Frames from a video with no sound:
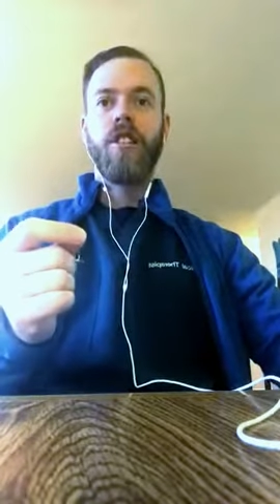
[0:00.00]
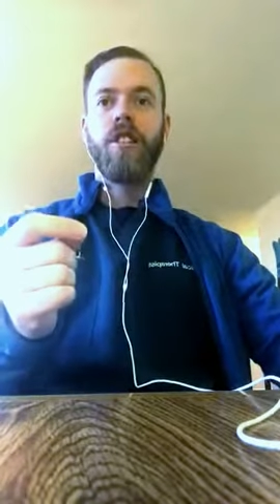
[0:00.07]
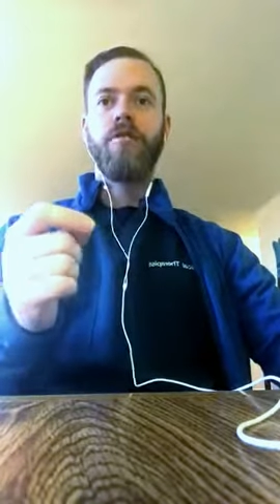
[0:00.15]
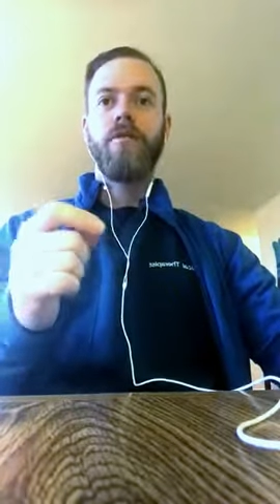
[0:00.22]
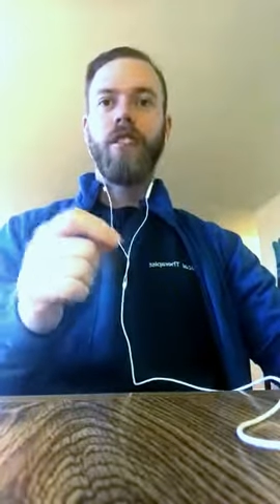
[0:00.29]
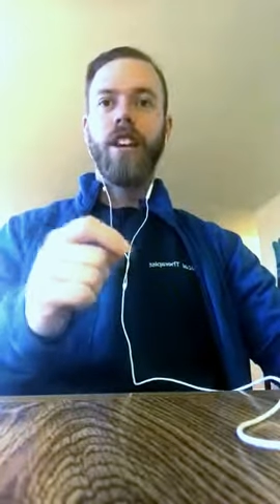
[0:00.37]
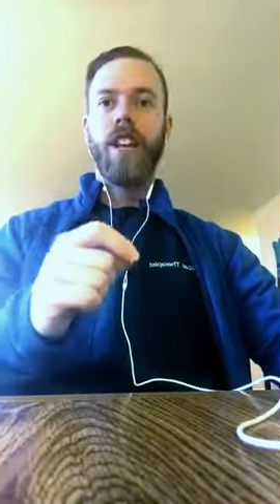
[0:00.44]

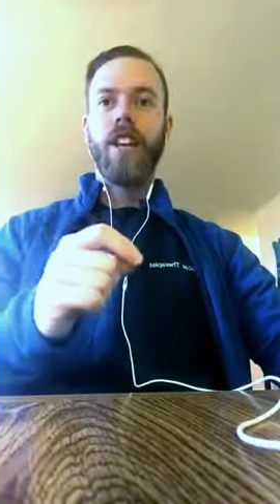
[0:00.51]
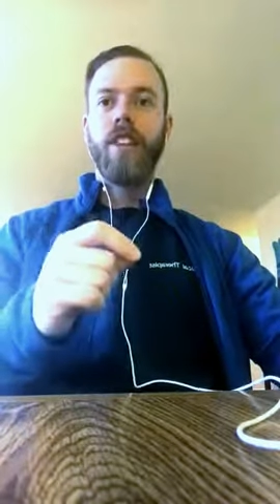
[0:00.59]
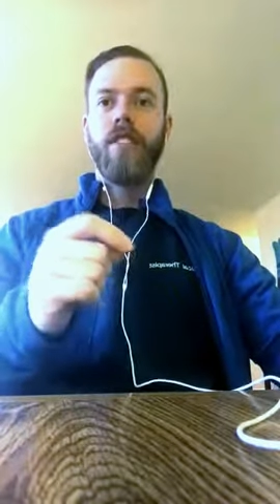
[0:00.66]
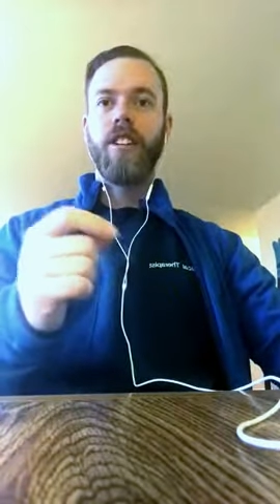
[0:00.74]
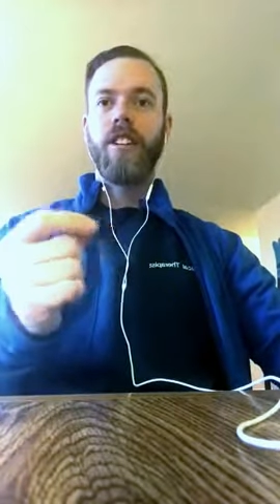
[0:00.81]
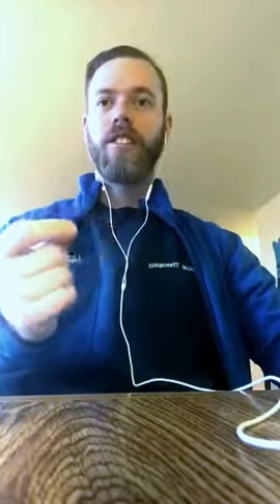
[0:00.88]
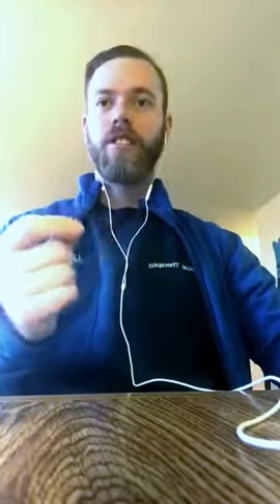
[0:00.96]
for
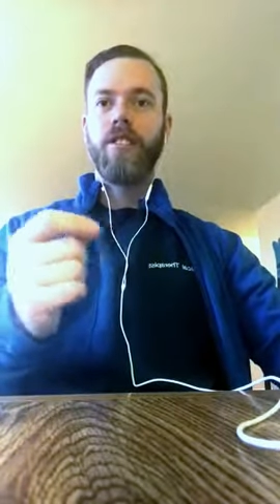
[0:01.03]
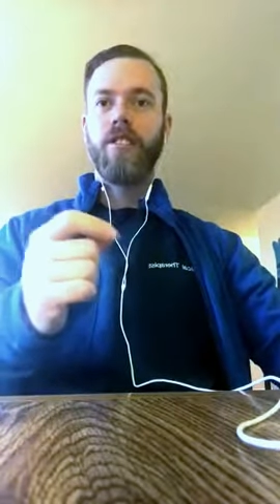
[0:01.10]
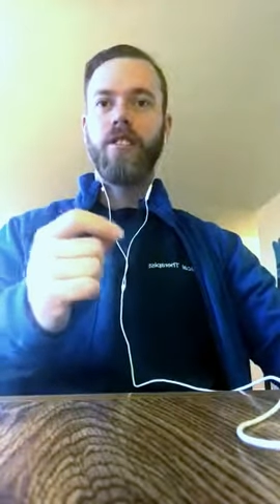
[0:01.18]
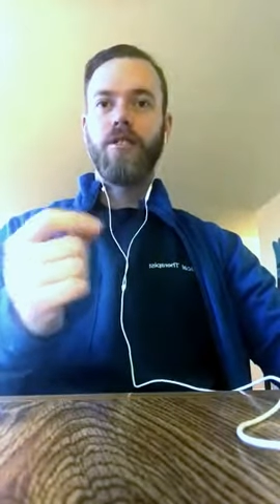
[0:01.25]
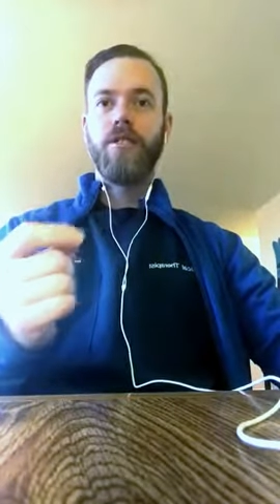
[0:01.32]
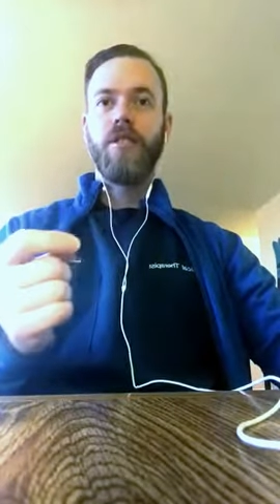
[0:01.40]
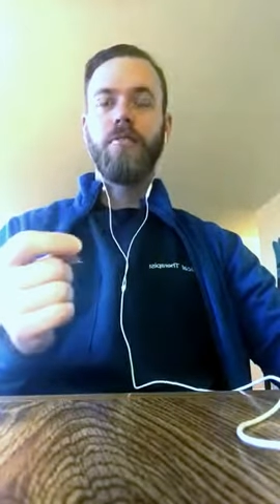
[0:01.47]
adhering to
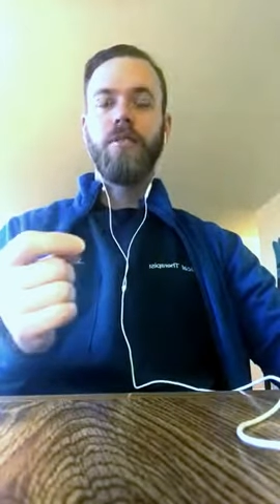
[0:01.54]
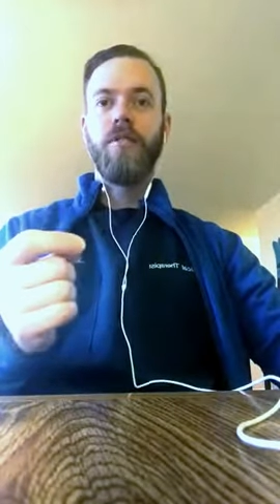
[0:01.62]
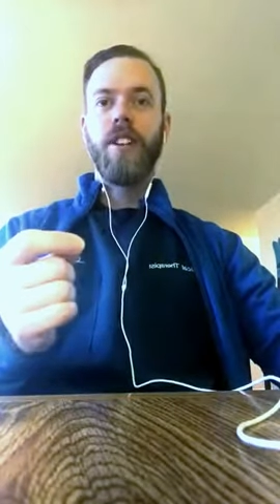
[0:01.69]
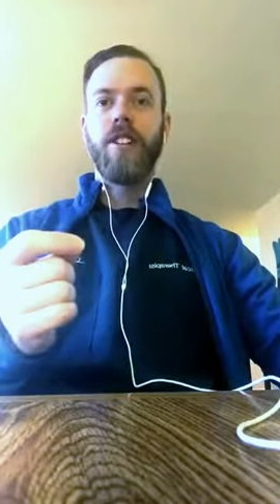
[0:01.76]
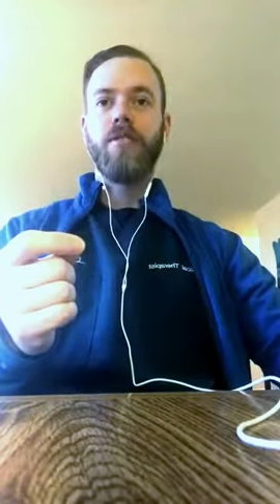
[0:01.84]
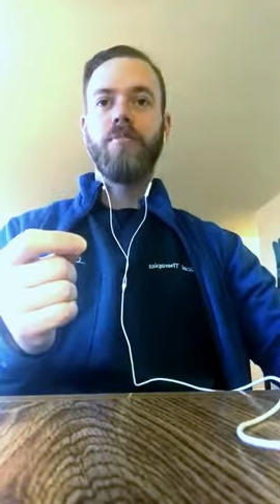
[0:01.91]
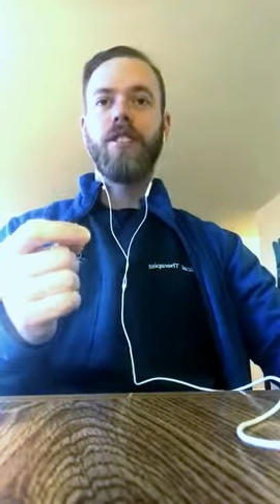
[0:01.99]
certain treatment
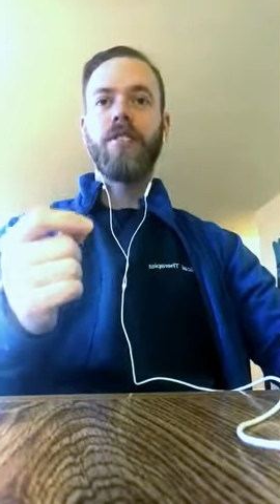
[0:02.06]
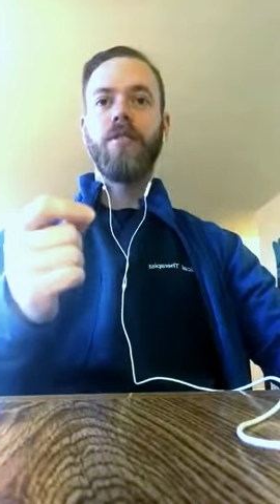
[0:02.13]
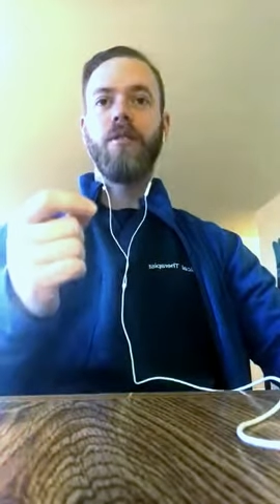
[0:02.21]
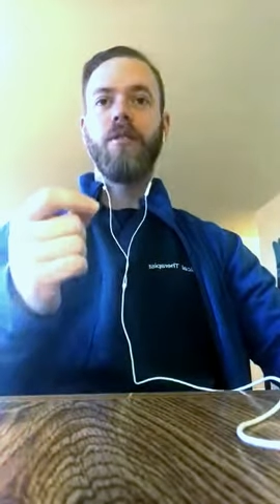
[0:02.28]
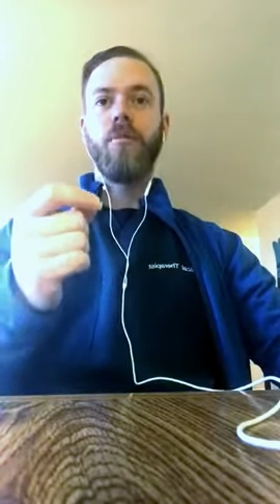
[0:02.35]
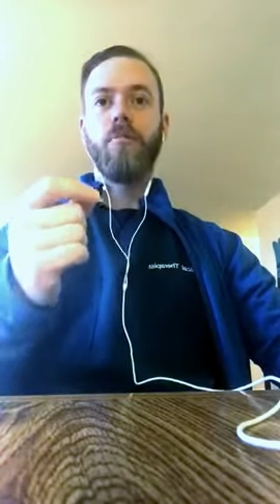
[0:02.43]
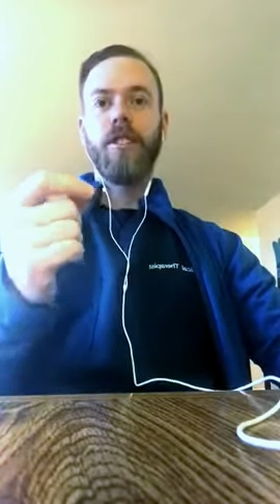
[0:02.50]
regimens
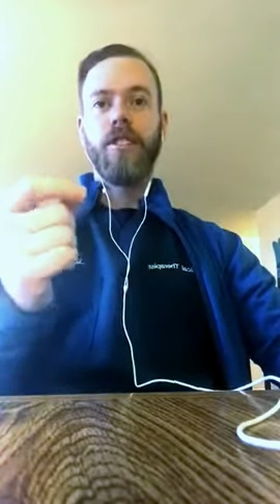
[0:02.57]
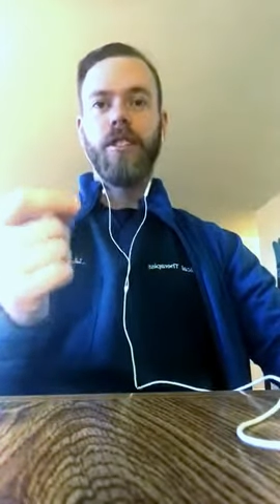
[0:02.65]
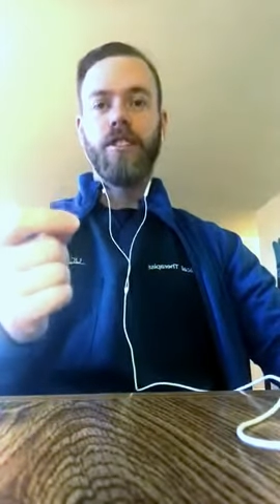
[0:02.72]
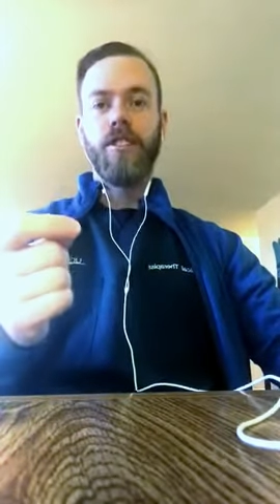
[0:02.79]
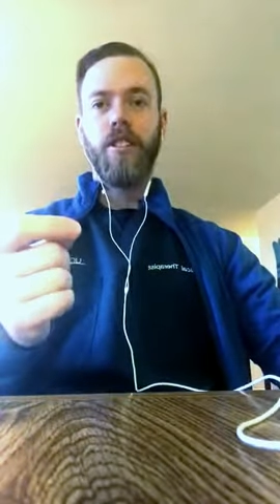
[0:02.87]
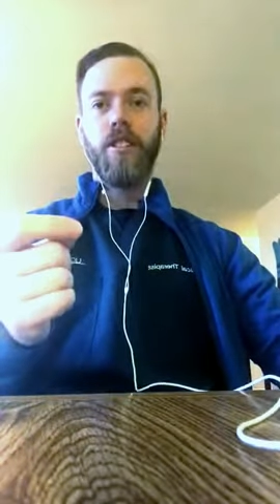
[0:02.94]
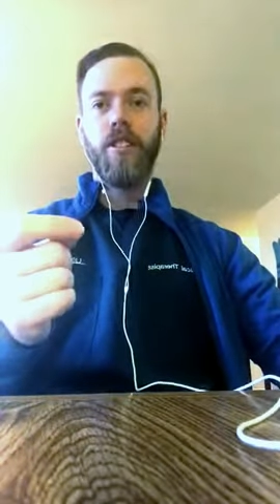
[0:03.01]
or billing
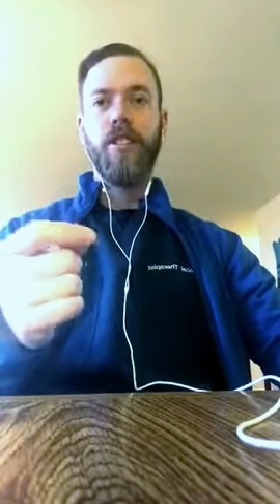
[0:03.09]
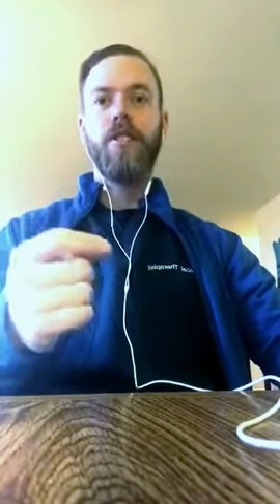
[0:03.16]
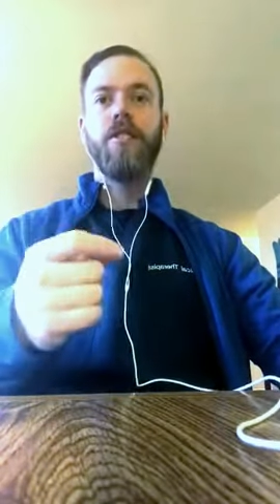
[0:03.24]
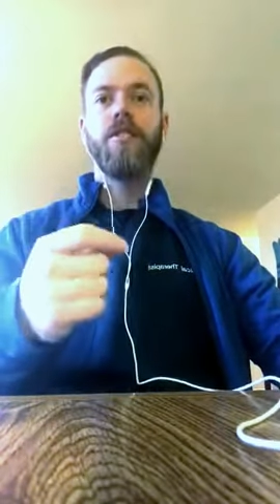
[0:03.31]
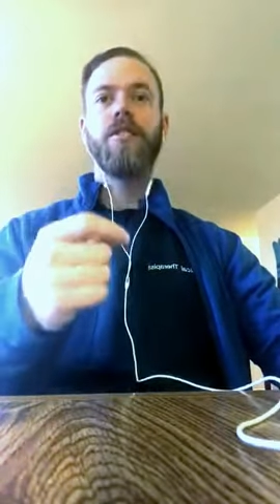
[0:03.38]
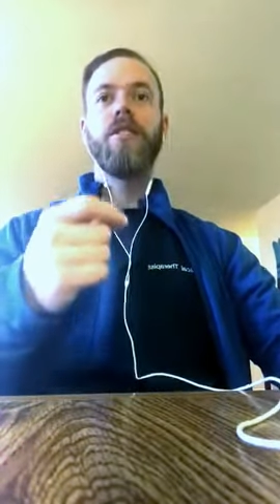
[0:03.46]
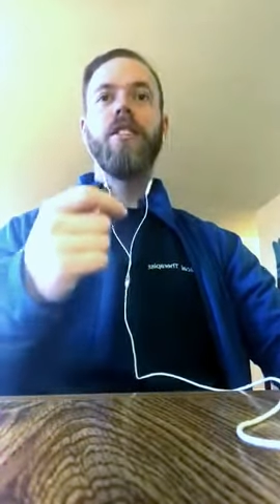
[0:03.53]
certain
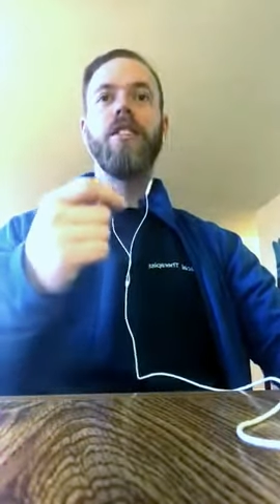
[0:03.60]
codes